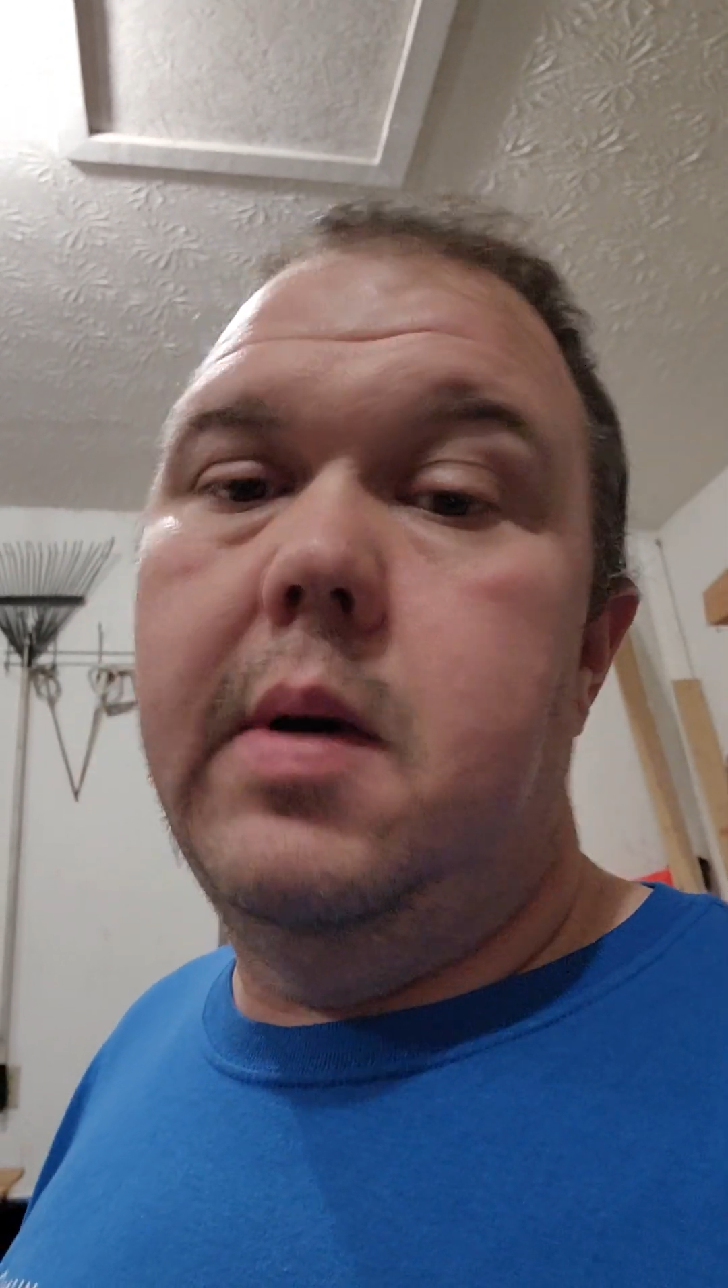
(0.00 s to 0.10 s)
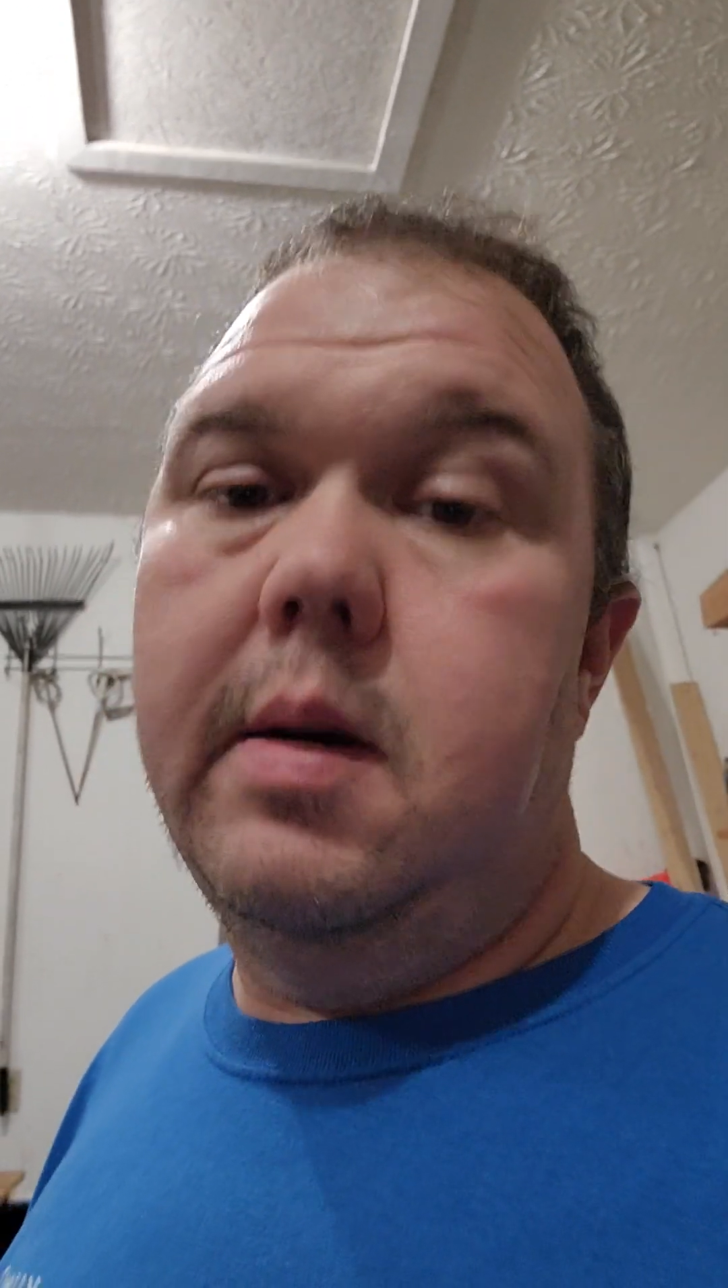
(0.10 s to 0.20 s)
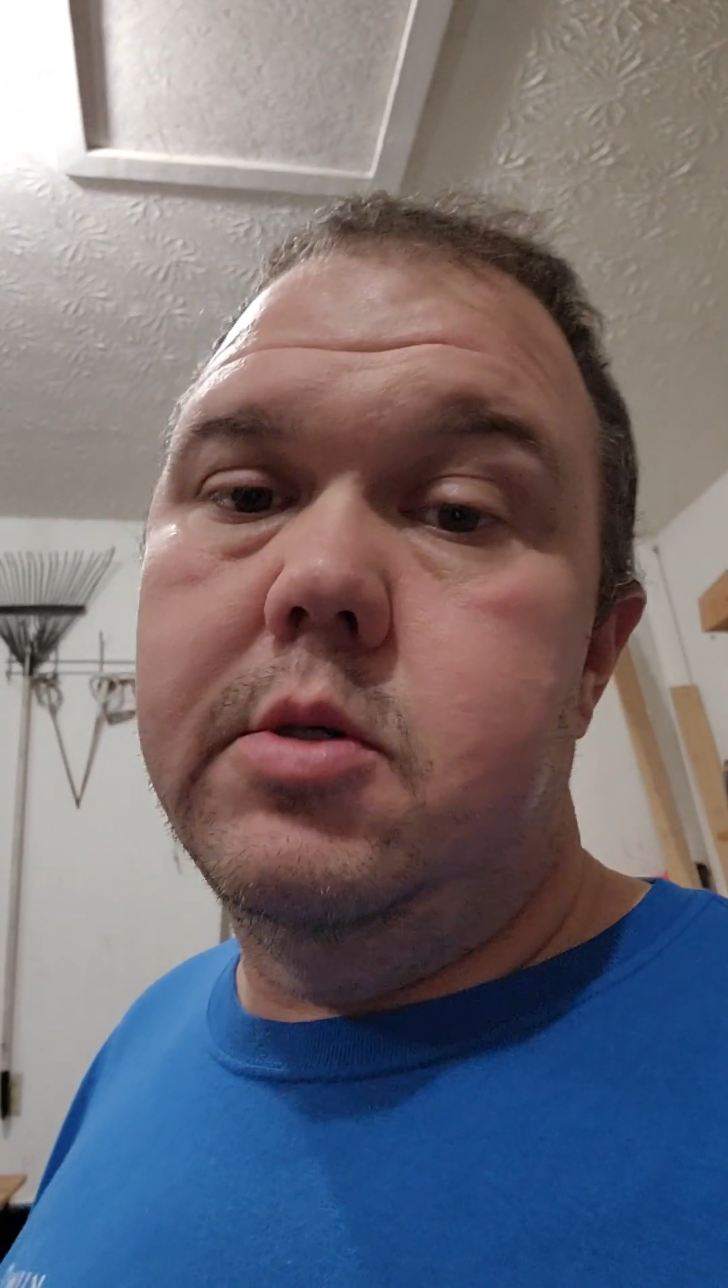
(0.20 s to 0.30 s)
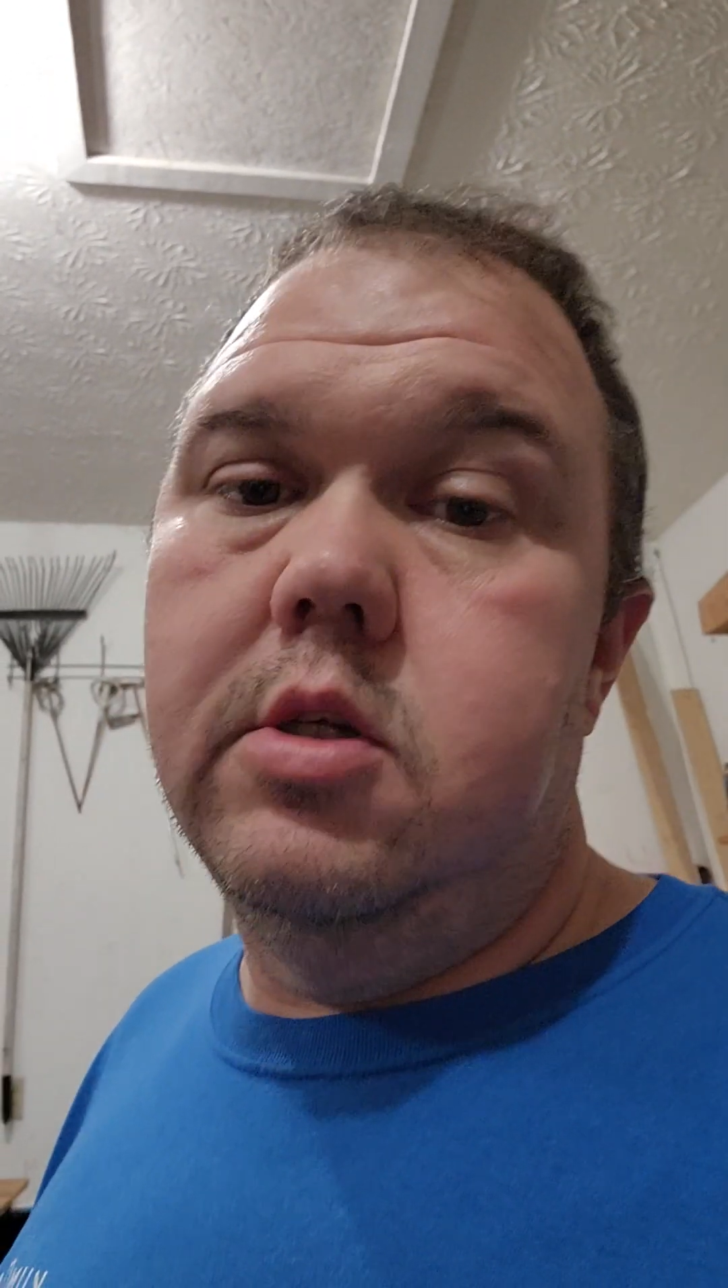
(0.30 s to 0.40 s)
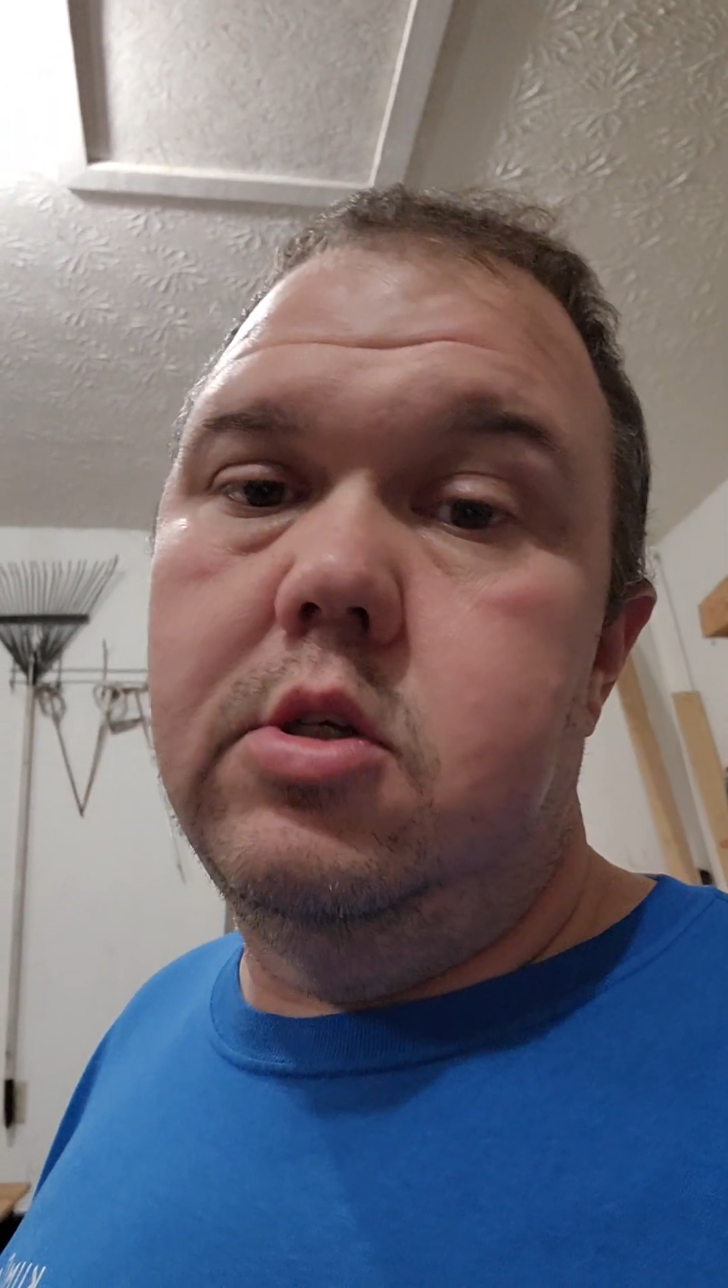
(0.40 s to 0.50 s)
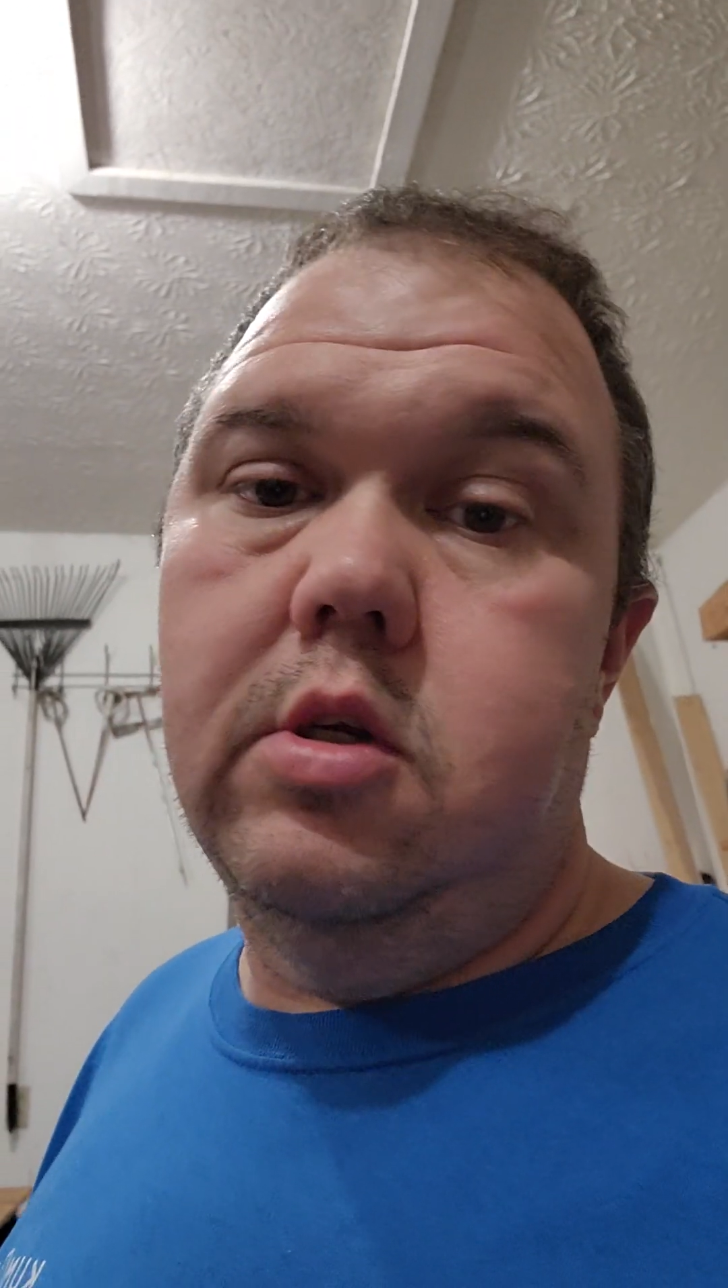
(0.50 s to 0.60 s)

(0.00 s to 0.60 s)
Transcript: options.